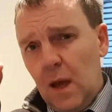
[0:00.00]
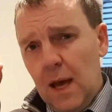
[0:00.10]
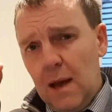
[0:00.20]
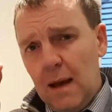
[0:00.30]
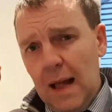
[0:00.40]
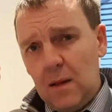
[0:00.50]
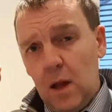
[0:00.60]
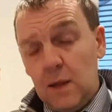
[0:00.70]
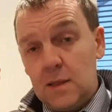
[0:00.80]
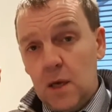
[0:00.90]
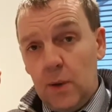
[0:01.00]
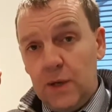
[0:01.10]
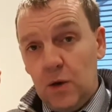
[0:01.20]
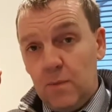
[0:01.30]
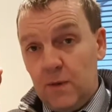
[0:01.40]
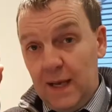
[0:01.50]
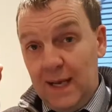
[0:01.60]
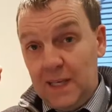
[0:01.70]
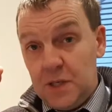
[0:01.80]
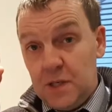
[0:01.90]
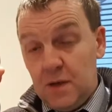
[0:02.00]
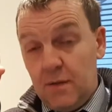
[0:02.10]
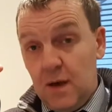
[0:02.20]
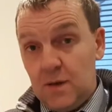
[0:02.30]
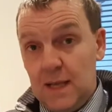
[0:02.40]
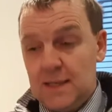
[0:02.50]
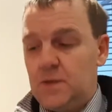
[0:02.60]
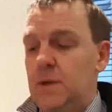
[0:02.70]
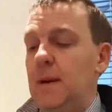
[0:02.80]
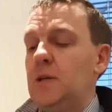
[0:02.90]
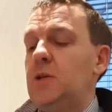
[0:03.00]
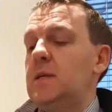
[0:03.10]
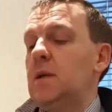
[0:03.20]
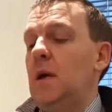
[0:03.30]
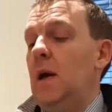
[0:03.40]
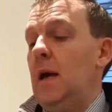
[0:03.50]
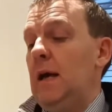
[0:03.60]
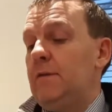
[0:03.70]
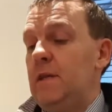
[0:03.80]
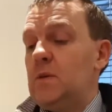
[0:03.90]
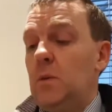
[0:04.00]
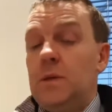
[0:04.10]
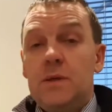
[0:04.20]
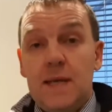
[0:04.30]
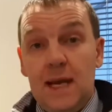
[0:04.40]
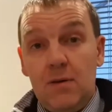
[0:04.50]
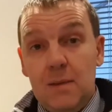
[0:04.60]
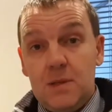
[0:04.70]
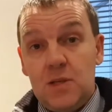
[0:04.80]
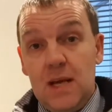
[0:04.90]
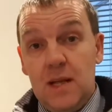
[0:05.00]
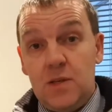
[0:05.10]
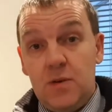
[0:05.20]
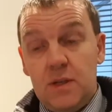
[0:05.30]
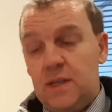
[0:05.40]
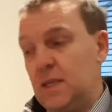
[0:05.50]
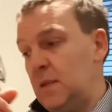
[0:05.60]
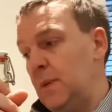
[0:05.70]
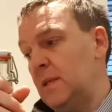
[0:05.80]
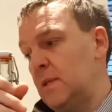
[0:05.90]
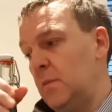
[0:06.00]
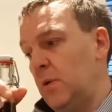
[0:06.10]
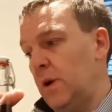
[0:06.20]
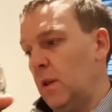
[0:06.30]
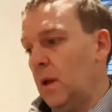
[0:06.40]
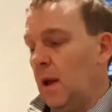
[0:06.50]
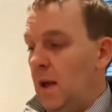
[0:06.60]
alcohol is going up for each of those last 3 batches. And for this one, we used 10 grams of Challenger at 60 minutes in the boil.